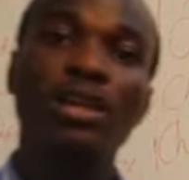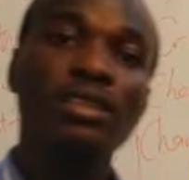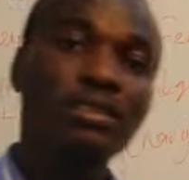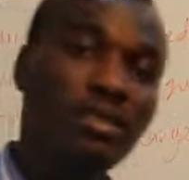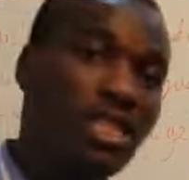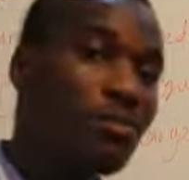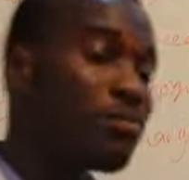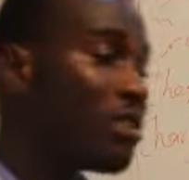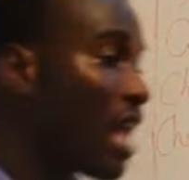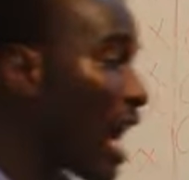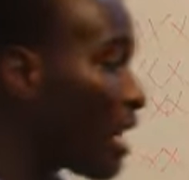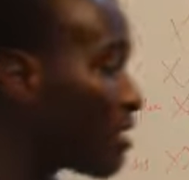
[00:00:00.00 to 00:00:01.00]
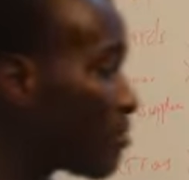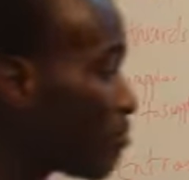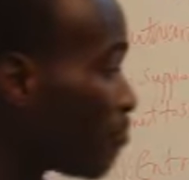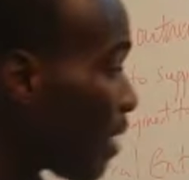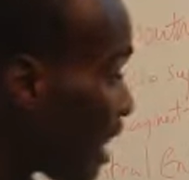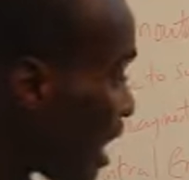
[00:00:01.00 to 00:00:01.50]
that
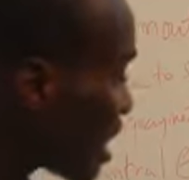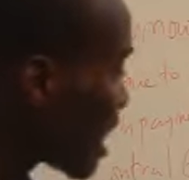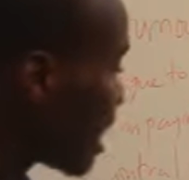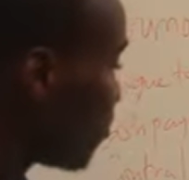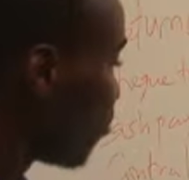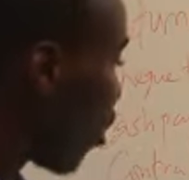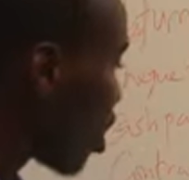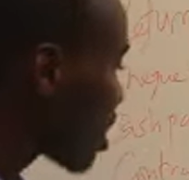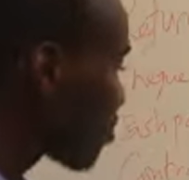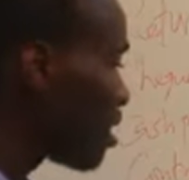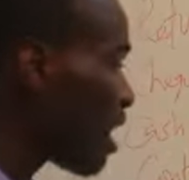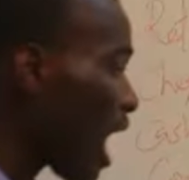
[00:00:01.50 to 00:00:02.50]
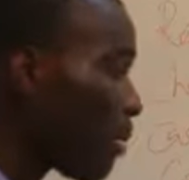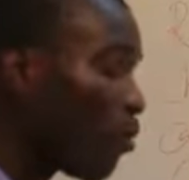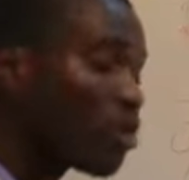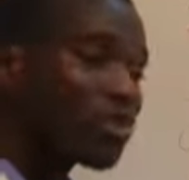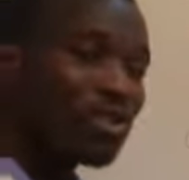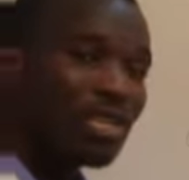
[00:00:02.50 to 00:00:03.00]
balance must be
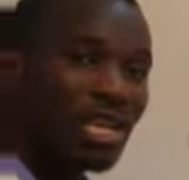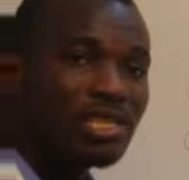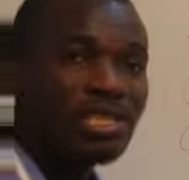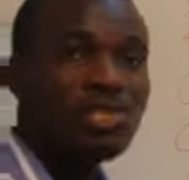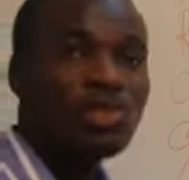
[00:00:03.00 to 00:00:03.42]
amount to date.